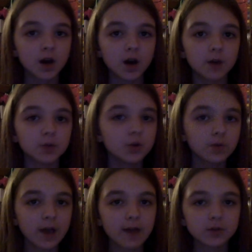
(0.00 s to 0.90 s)
You don't
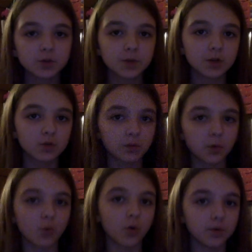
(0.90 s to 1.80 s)
want to have too many
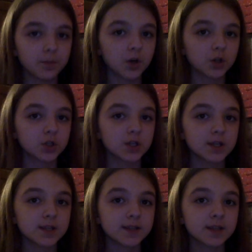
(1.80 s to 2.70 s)
normal wood
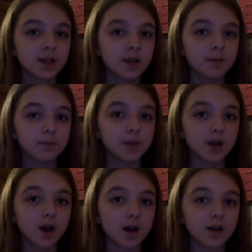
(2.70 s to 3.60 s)
perches
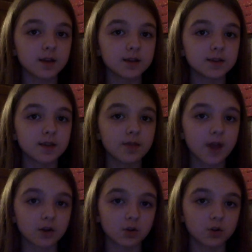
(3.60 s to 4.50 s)
because
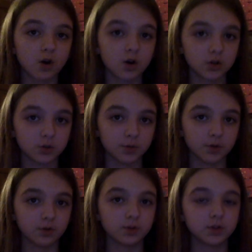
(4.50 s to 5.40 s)
that could cause your
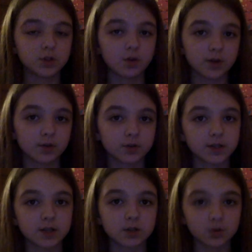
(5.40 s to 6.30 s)
bird's toenails to
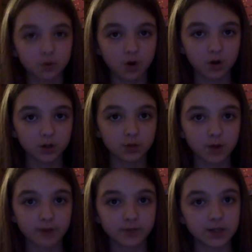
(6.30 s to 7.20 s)
get too long and you'd
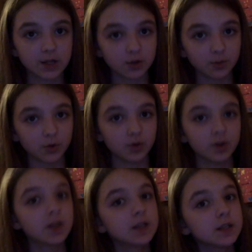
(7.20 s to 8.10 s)
have to take your bird
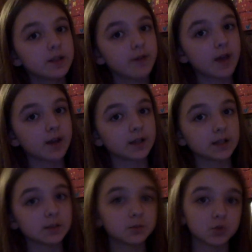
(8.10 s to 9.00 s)
to the vet and get
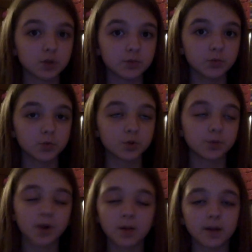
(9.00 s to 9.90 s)
them trimmed, which you'll
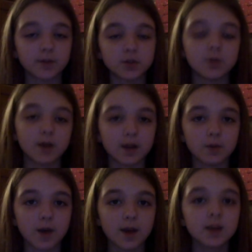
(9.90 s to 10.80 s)
probably have to do
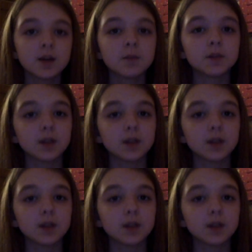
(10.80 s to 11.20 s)
anyway. But